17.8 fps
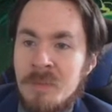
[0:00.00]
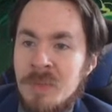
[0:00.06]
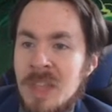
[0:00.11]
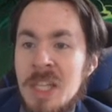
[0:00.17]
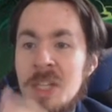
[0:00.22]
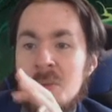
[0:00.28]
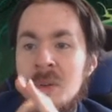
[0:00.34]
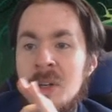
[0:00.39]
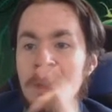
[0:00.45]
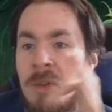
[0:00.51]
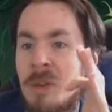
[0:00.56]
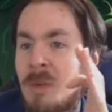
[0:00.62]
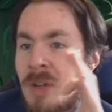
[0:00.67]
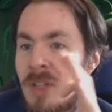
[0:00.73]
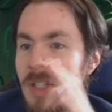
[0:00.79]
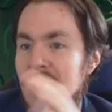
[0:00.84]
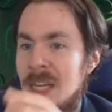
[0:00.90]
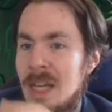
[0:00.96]
This one only
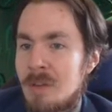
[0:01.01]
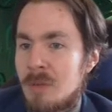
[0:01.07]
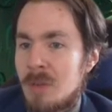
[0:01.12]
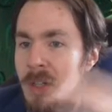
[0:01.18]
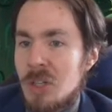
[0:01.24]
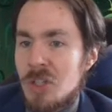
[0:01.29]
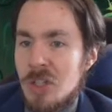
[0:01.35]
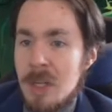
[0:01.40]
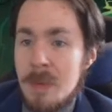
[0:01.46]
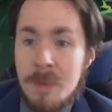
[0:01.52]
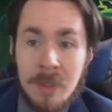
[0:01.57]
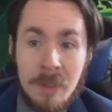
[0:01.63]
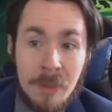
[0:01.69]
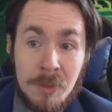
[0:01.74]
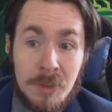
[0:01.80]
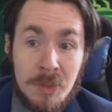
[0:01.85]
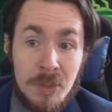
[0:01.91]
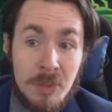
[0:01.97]
wants you to have really cheap
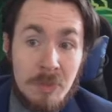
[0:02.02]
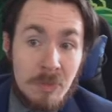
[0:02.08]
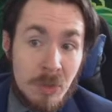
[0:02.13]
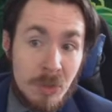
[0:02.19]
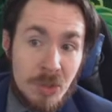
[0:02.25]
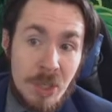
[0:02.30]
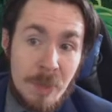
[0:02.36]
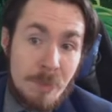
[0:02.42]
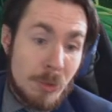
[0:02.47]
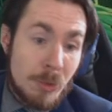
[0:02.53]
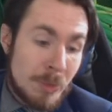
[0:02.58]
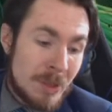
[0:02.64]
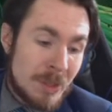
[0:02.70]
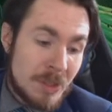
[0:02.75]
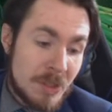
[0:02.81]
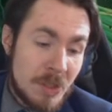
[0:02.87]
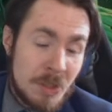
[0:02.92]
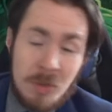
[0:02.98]
cards, or cheap permanents.